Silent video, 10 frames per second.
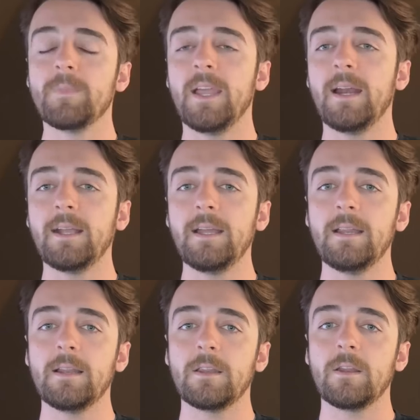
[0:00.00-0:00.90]
and I get
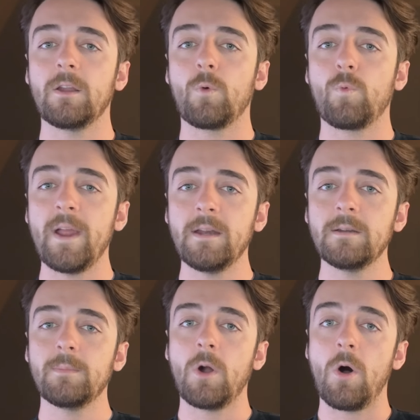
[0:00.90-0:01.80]
a
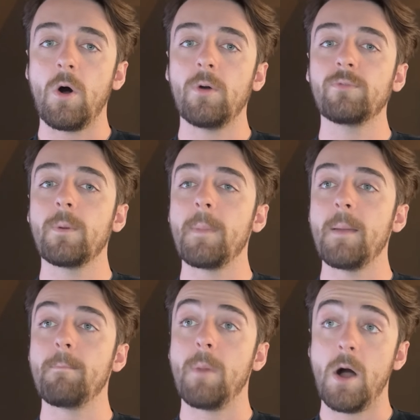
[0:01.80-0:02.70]
random call from
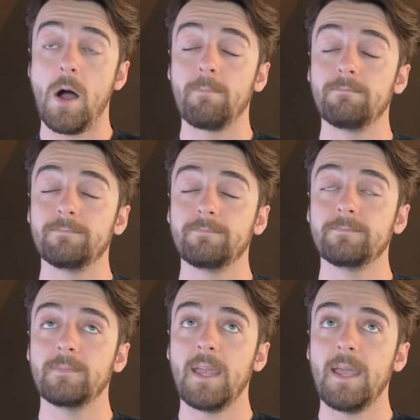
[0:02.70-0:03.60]
my mom,
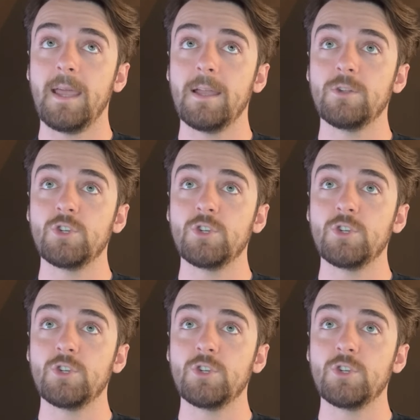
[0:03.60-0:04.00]
and